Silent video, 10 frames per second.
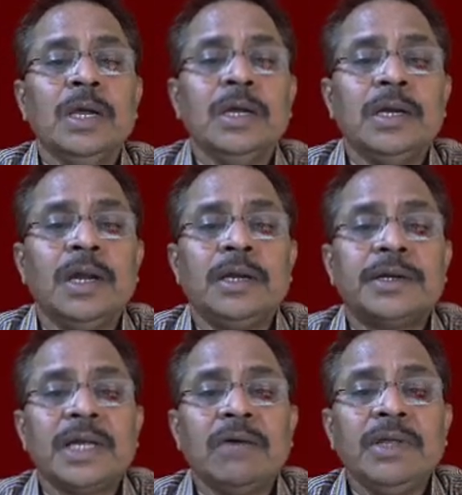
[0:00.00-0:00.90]
and
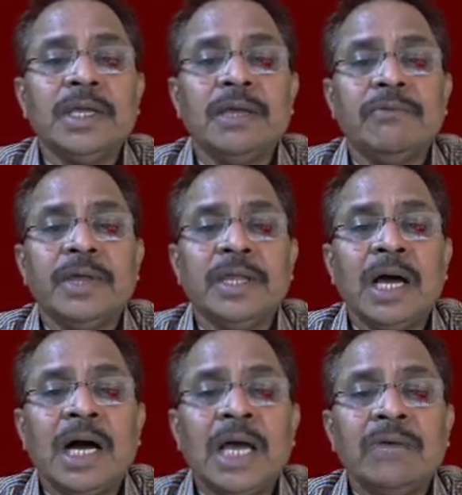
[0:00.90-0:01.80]
traveling a very
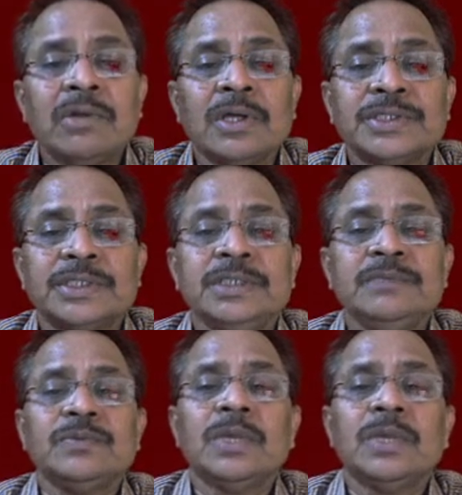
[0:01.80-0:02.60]
high velocity.